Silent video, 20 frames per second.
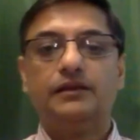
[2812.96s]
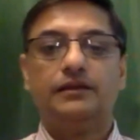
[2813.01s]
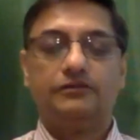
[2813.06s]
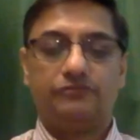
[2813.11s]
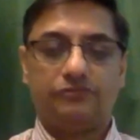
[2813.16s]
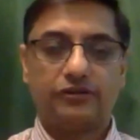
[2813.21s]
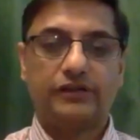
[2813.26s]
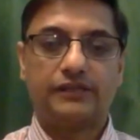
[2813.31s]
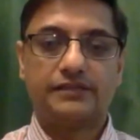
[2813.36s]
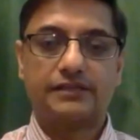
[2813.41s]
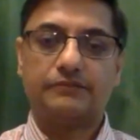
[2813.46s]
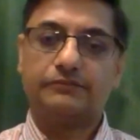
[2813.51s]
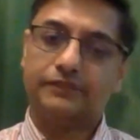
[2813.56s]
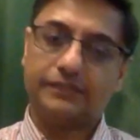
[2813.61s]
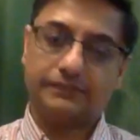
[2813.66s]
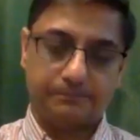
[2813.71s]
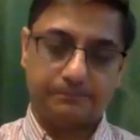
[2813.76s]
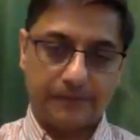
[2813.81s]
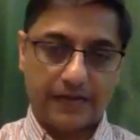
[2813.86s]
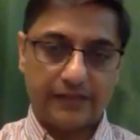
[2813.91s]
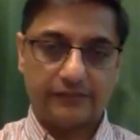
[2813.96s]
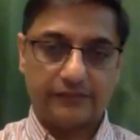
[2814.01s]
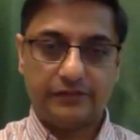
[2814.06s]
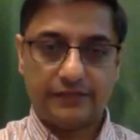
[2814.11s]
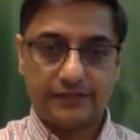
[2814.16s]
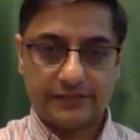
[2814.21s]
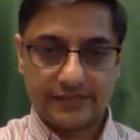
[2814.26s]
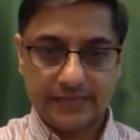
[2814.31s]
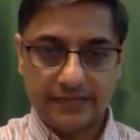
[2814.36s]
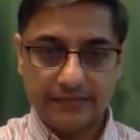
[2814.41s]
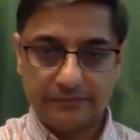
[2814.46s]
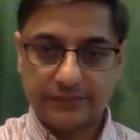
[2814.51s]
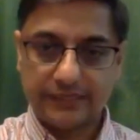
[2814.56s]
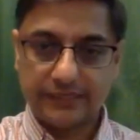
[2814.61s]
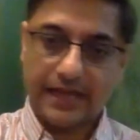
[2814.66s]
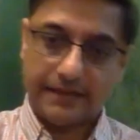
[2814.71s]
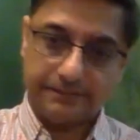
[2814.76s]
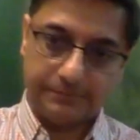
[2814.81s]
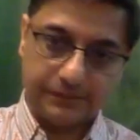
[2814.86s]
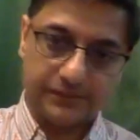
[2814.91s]
For example, by the way, the same thing
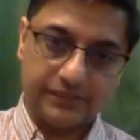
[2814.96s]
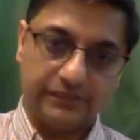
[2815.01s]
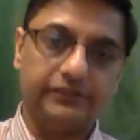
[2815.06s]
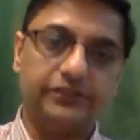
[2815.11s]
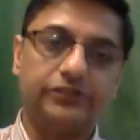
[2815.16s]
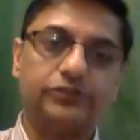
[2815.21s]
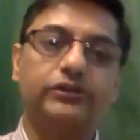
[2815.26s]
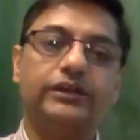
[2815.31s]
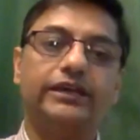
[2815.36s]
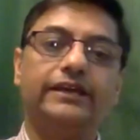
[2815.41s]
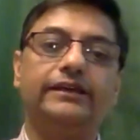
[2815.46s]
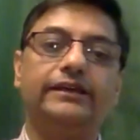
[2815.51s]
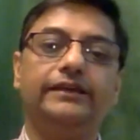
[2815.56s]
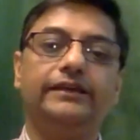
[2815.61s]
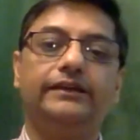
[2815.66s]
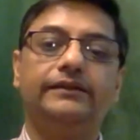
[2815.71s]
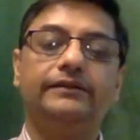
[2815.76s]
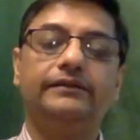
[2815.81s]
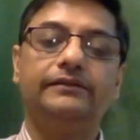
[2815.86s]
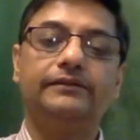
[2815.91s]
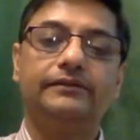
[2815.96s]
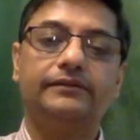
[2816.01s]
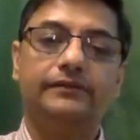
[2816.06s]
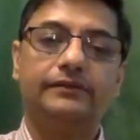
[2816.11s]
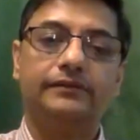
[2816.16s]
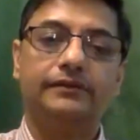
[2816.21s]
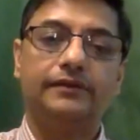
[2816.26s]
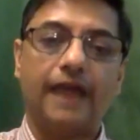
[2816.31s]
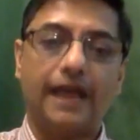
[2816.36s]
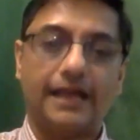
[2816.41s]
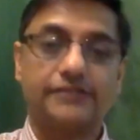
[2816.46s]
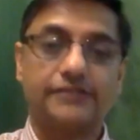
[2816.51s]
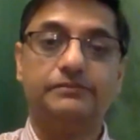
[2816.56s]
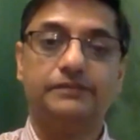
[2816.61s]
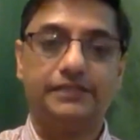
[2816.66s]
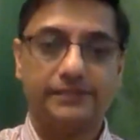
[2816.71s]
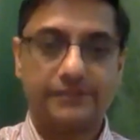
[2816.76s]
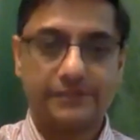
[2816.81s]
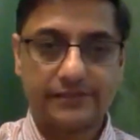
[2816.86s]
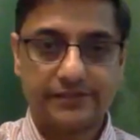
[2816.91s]
happens even today in
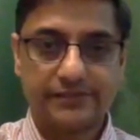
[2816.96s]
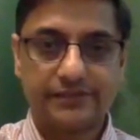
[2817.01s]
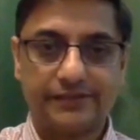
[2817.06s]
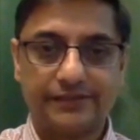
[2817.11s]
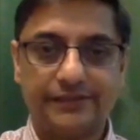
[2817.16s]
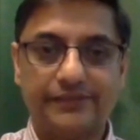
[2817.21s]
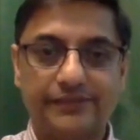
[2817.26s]
Assamese.